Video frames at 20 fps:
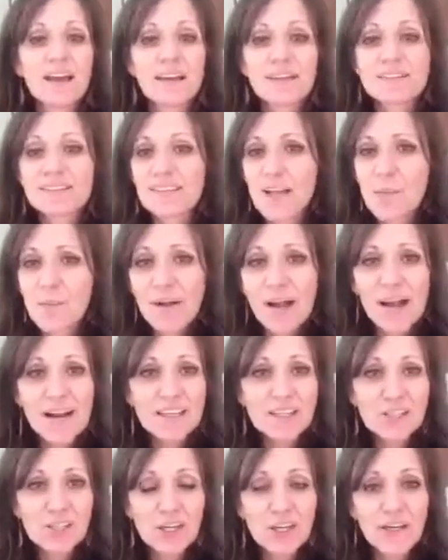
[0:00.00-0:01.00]
Some kind
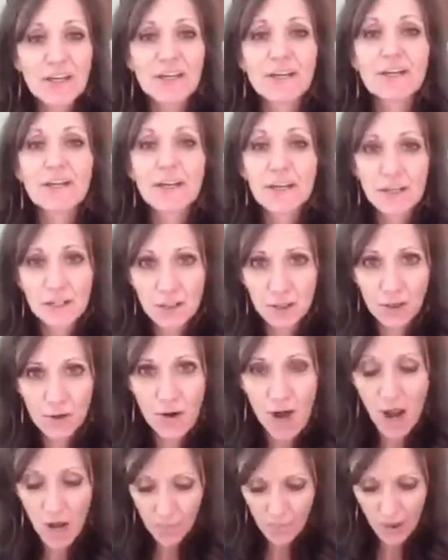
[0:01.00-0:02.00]
of chicken in the
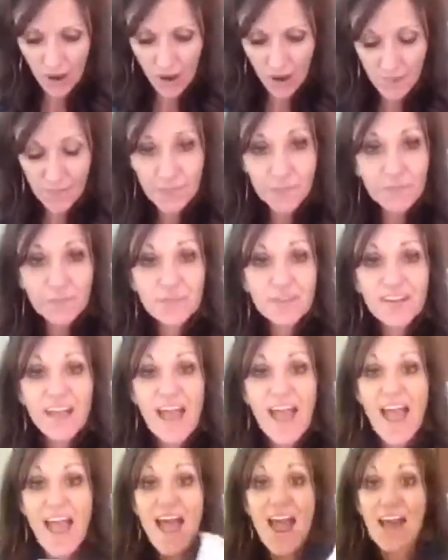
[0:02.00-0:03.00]
crock pot
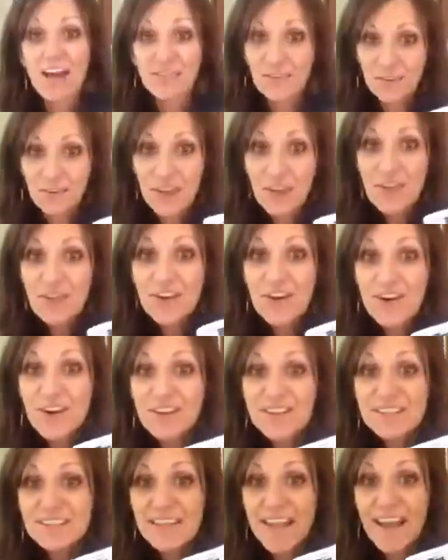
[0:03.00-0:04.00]
every
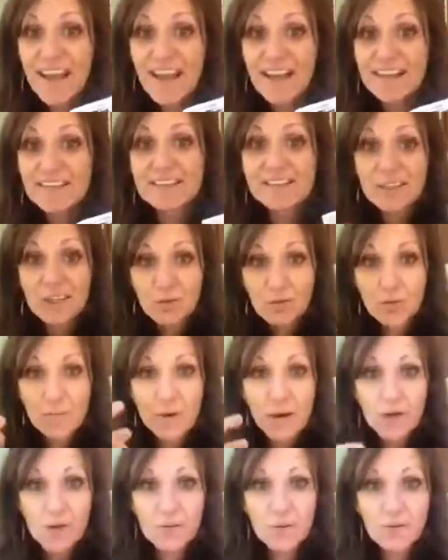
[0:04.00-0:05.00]
Thursday. Steve, you
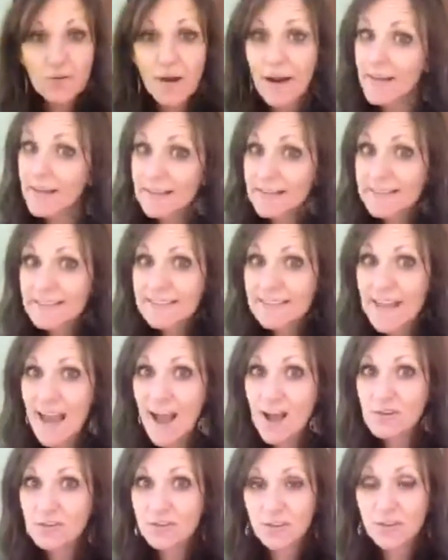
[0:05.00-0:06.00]
better be writing this
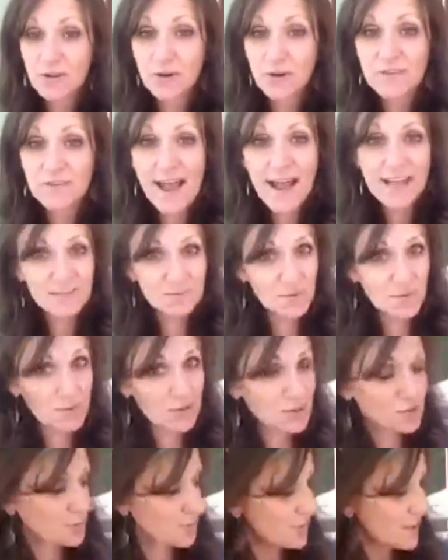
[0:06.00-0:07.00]
down so you don't have to ask me
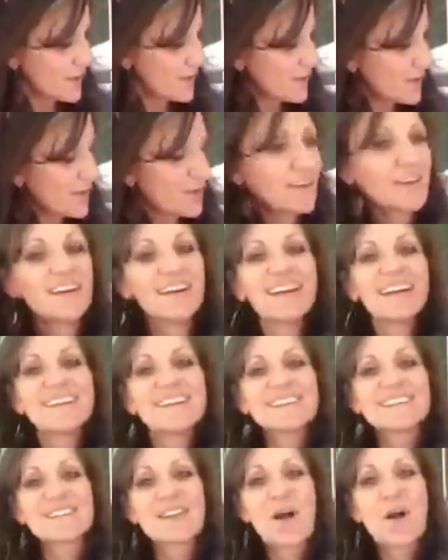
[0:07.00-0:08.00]
what's for dinner.
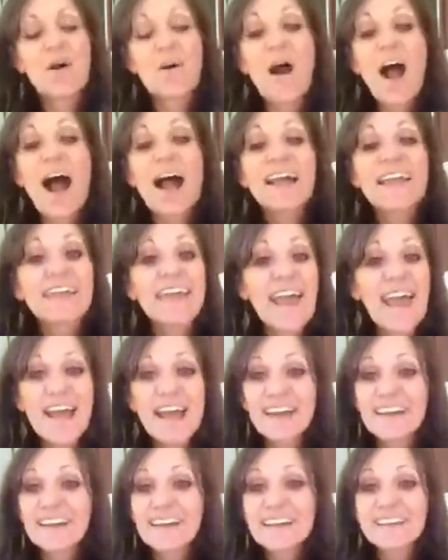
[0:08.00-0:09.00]
So
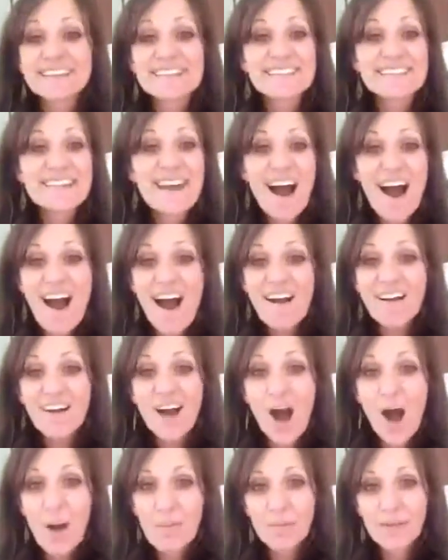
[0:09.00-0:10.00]
again, it's not
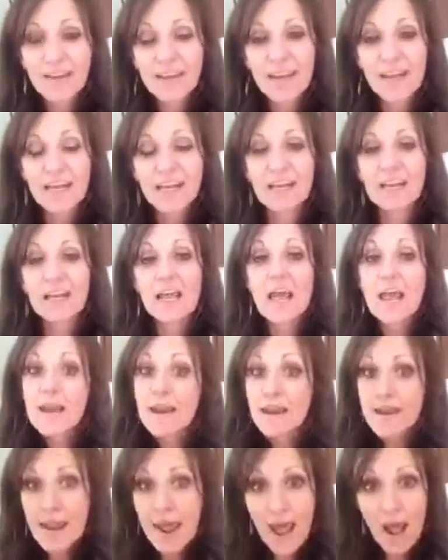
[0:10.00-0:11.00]
complicated.
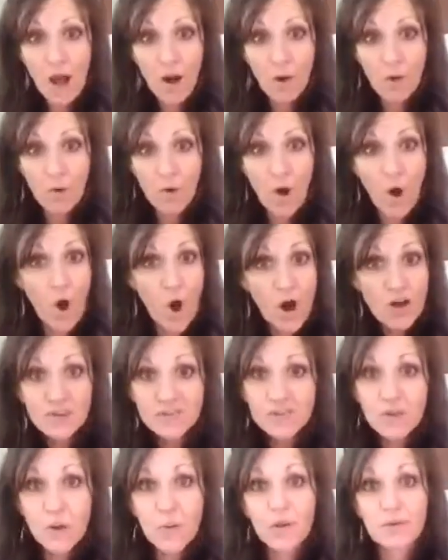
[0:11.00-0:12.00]
Now,
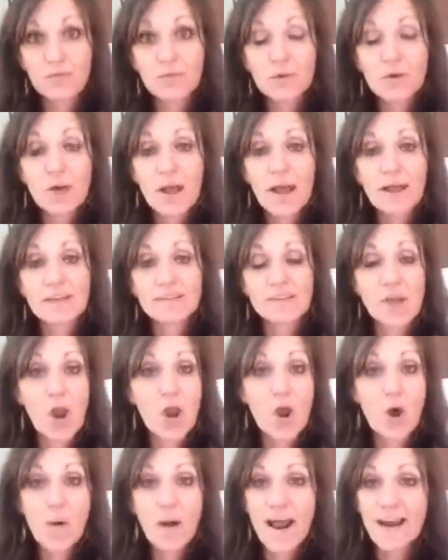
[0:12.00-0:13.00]
also, if you guys
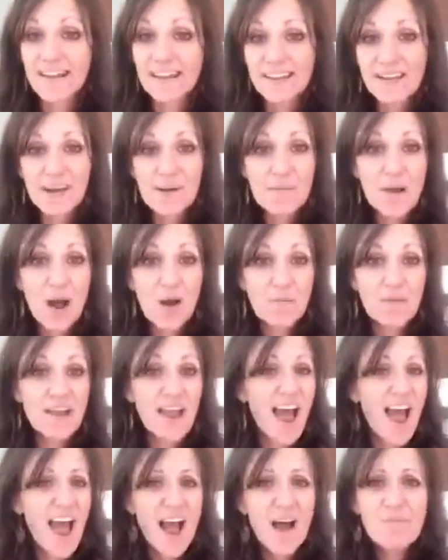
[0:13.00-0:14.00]
know anything about me,
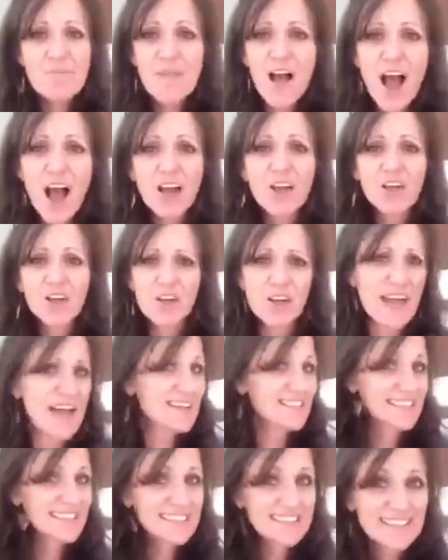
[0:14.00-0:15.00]
I'm not good
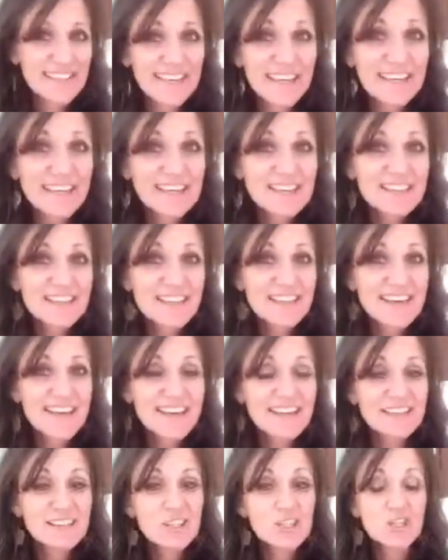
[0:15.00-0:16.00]
at sticking to
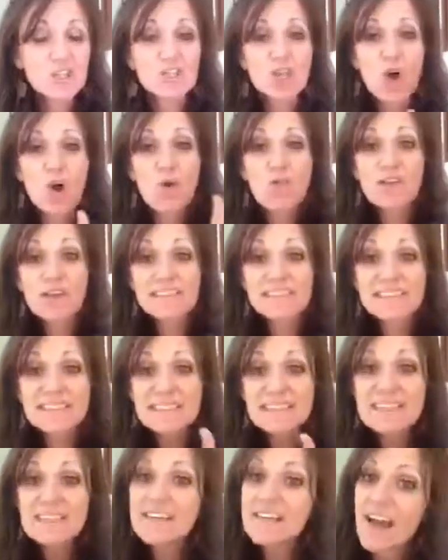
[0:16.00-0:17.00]
things. So this is
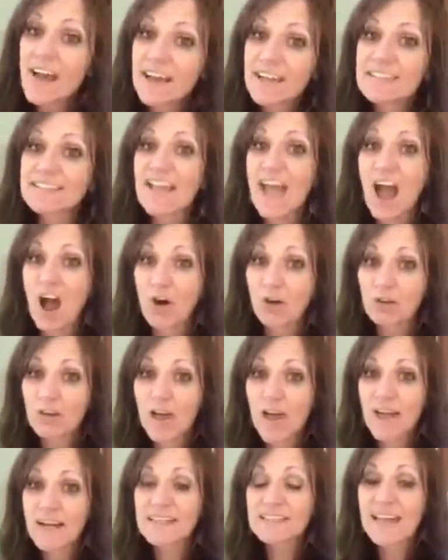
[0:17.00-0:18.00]
a nice
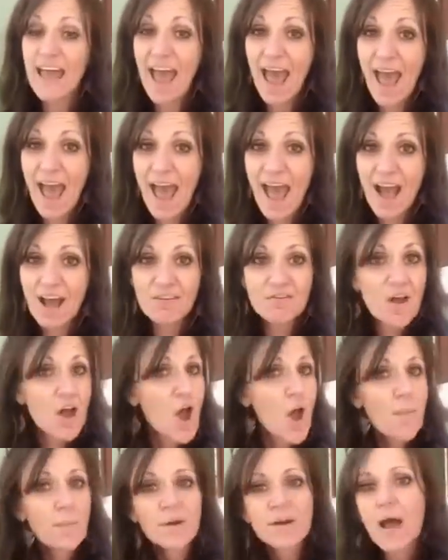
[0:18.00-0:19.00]
outline to have,
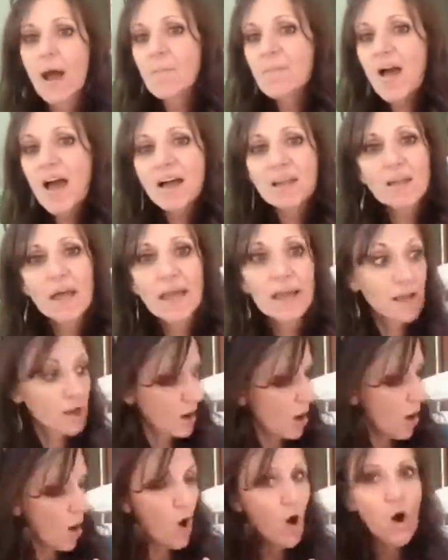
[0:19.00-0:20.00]
but I'm not like,
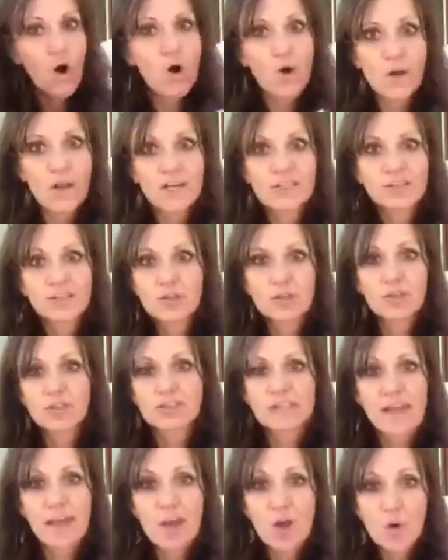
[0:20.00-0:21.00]
oh, it's
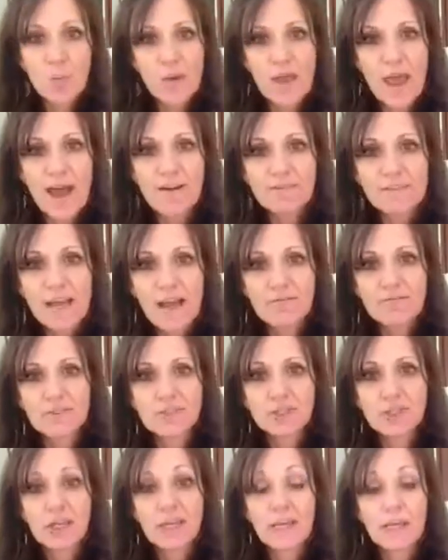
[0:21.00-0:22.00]
Thursday, we have to have the
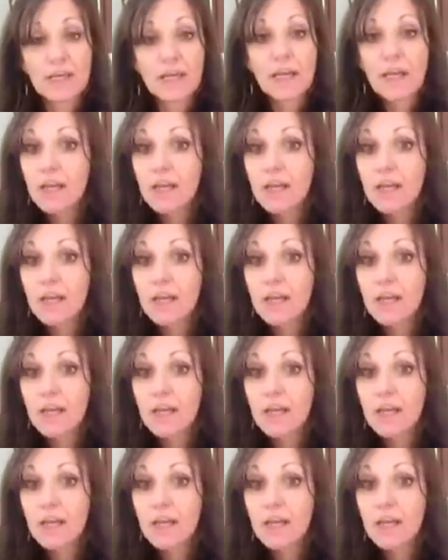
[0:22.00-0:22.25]
chicken.